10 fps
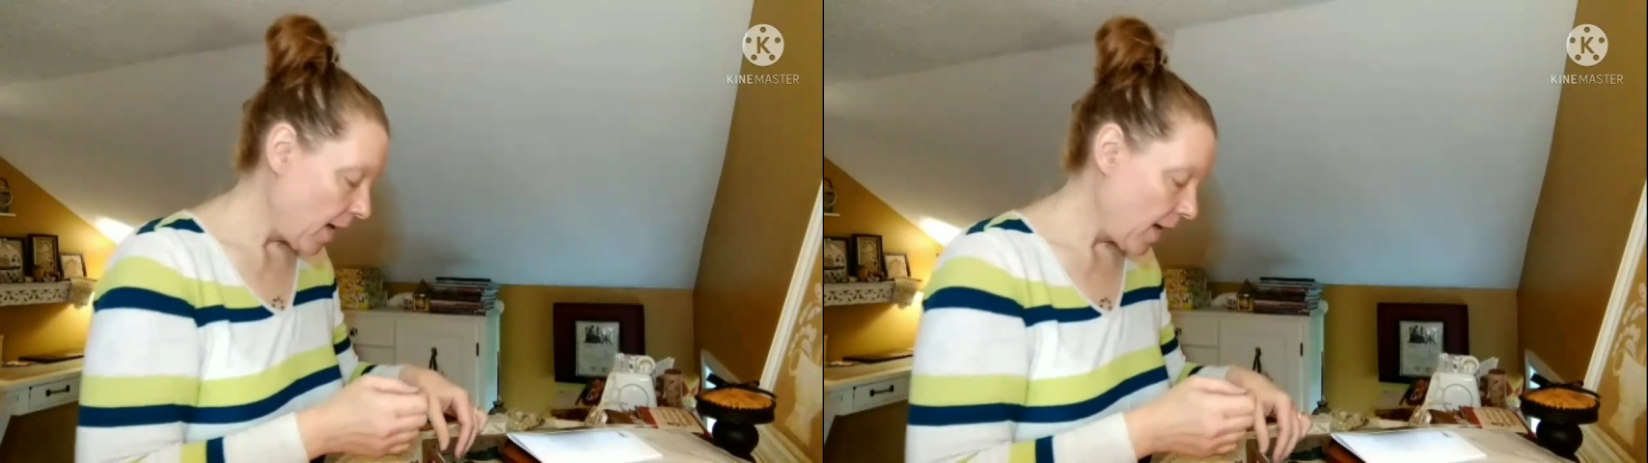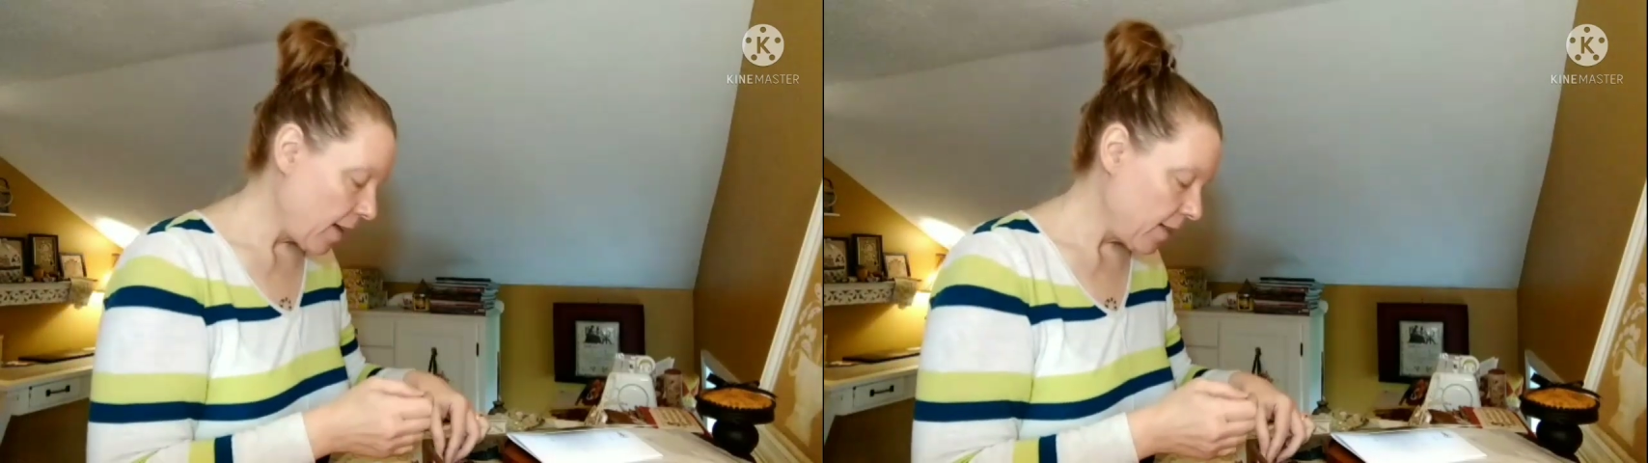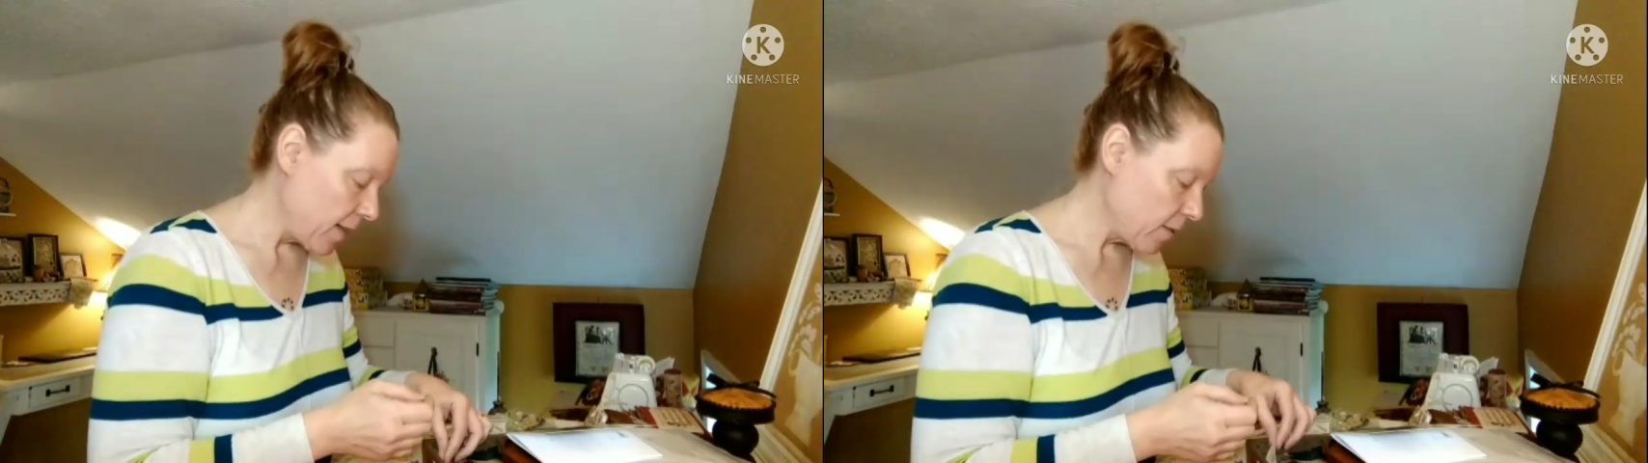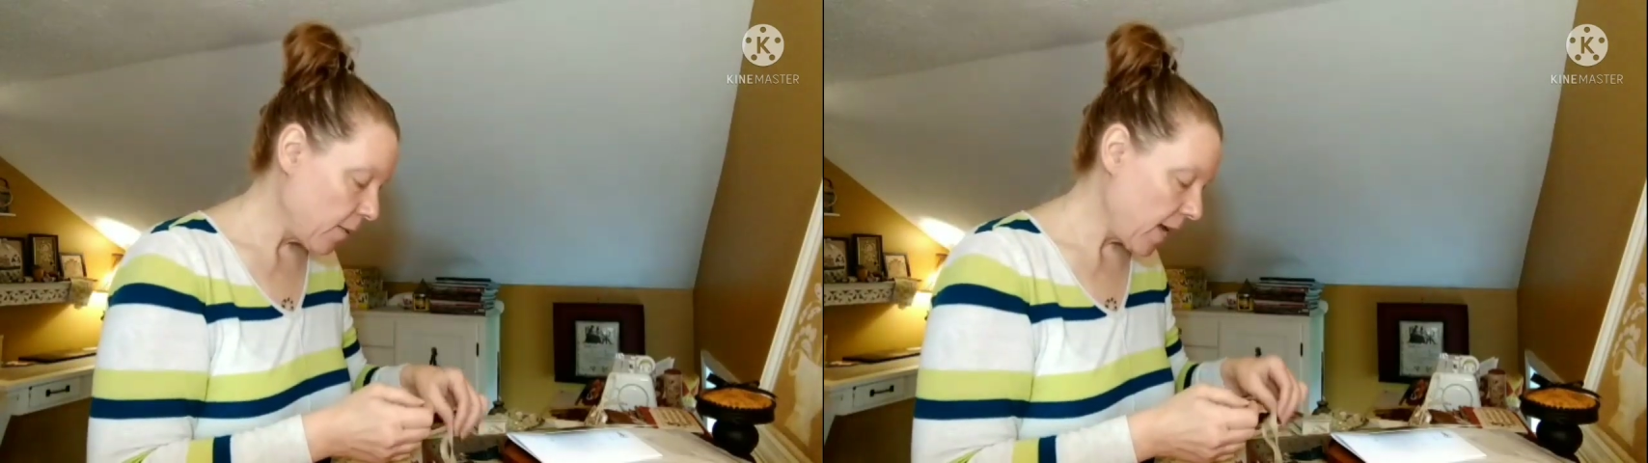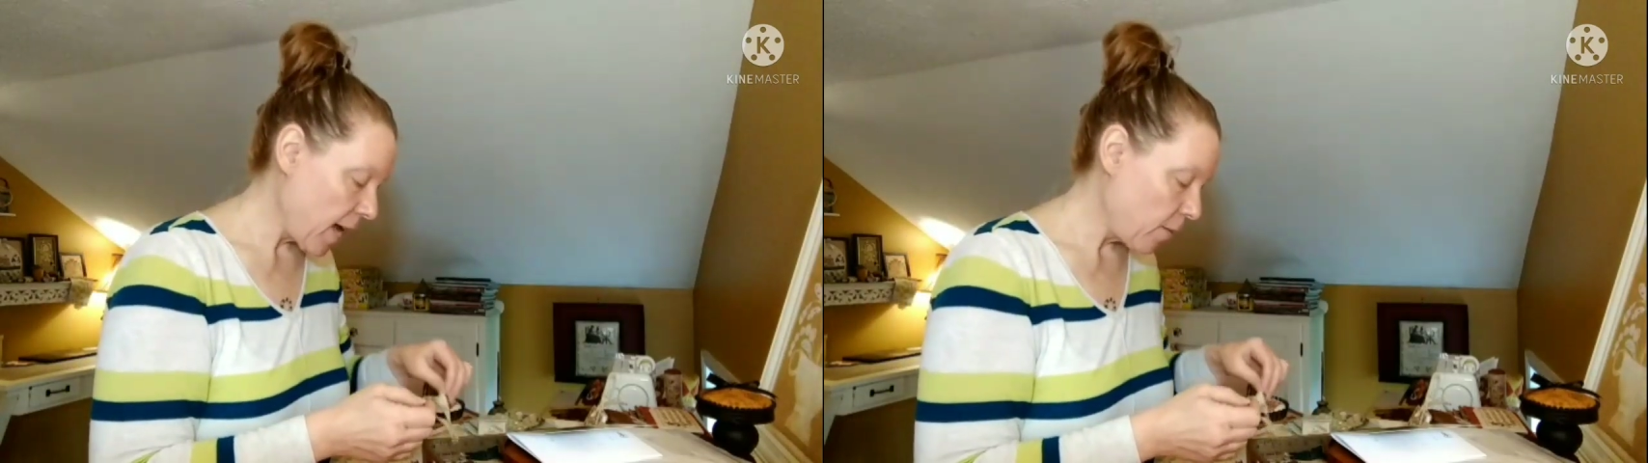And this
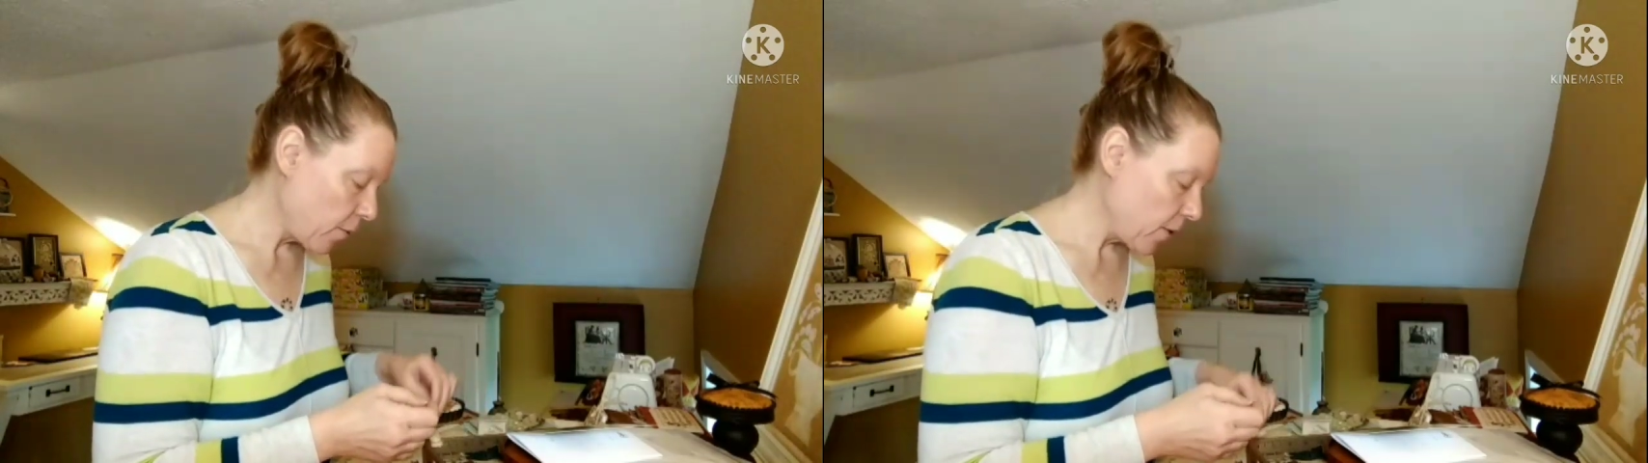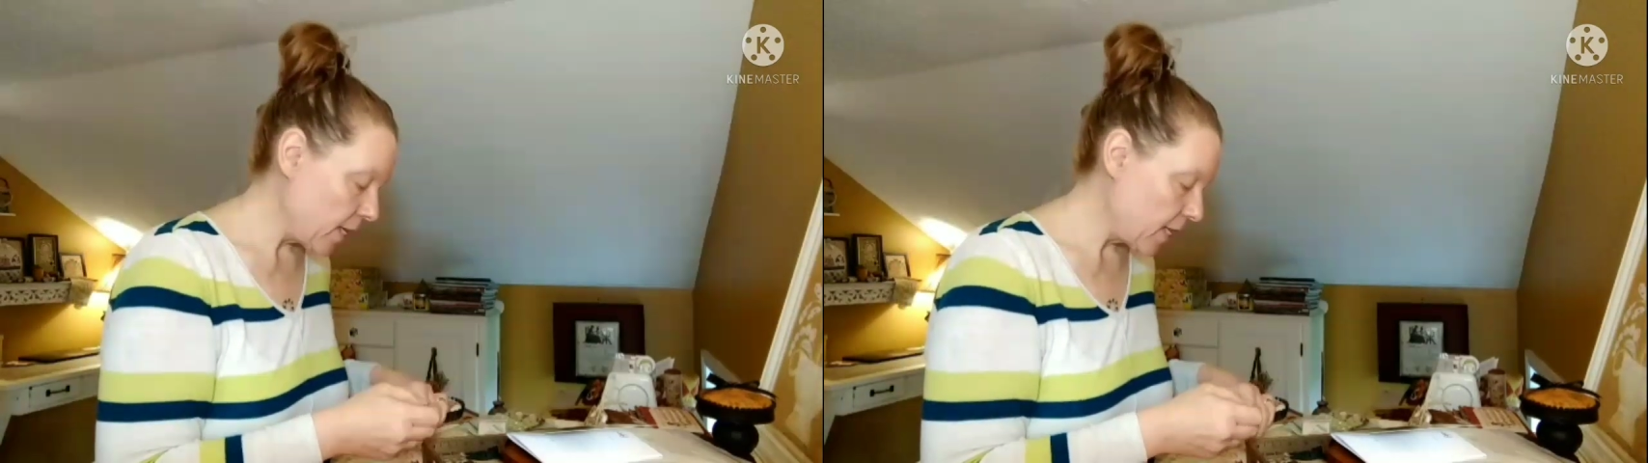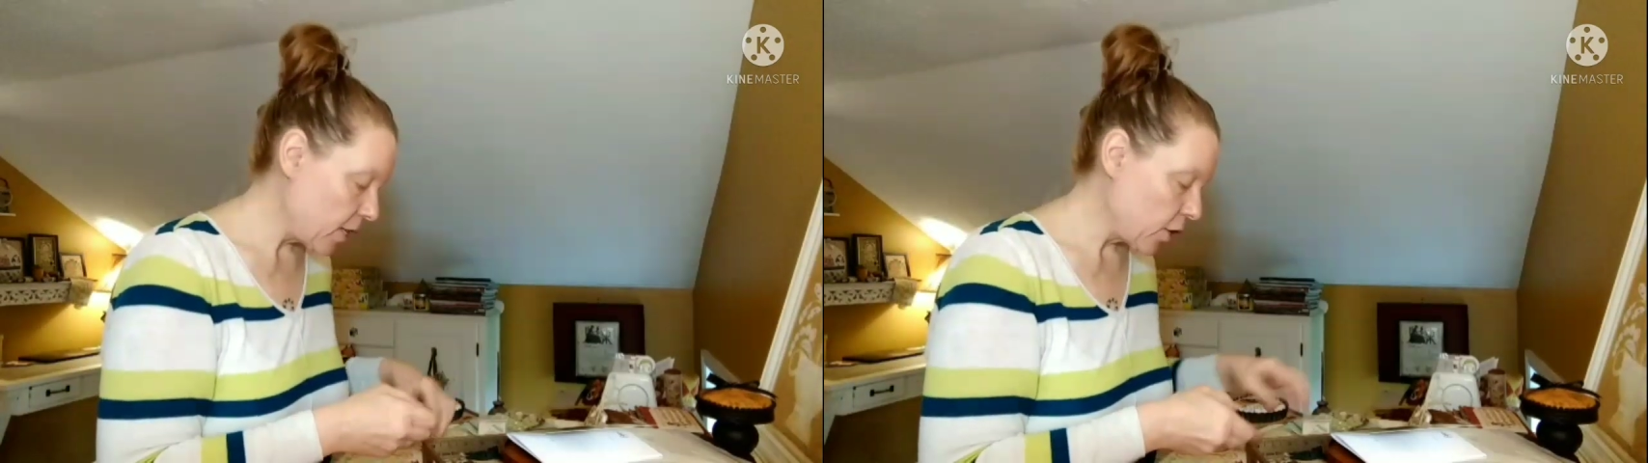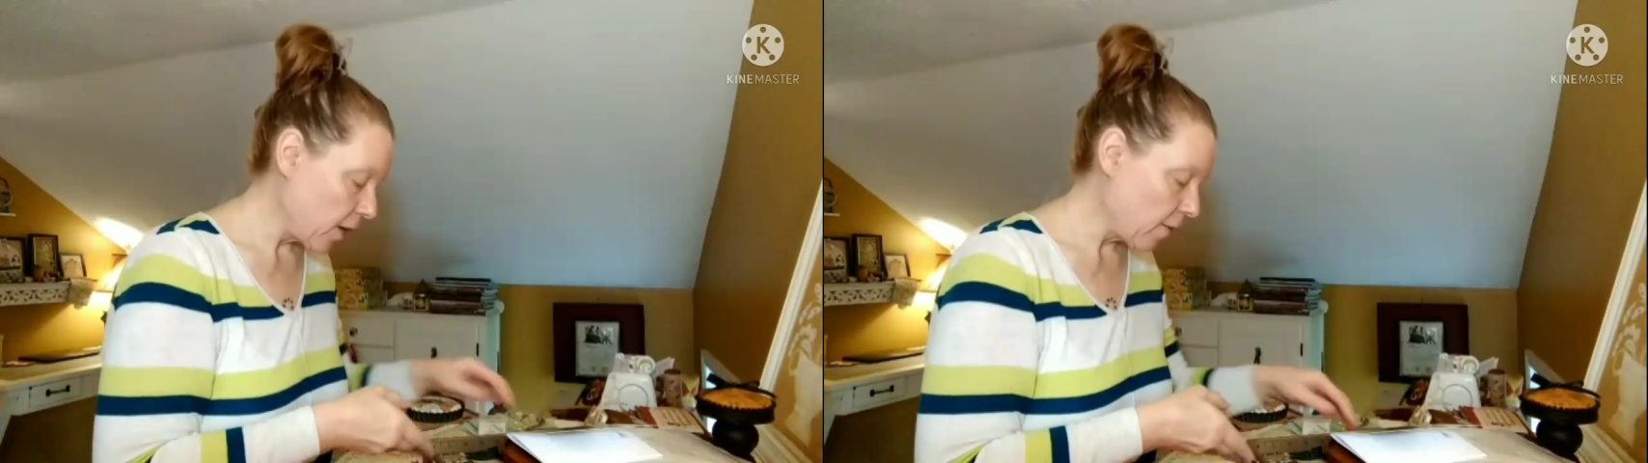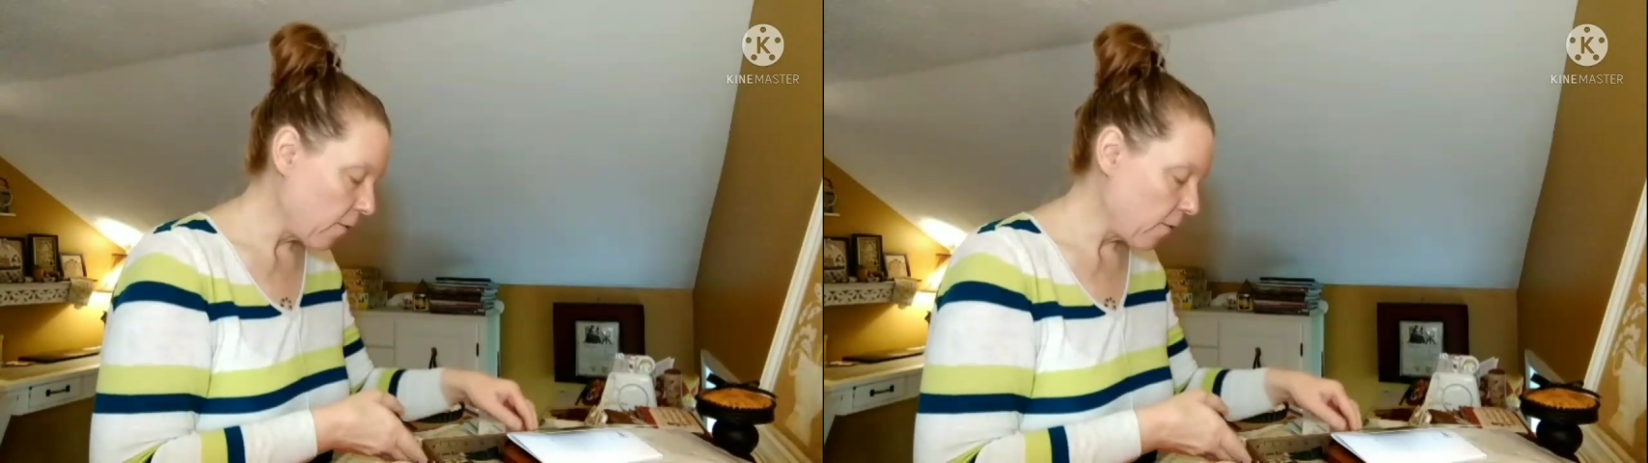we had pre-stitching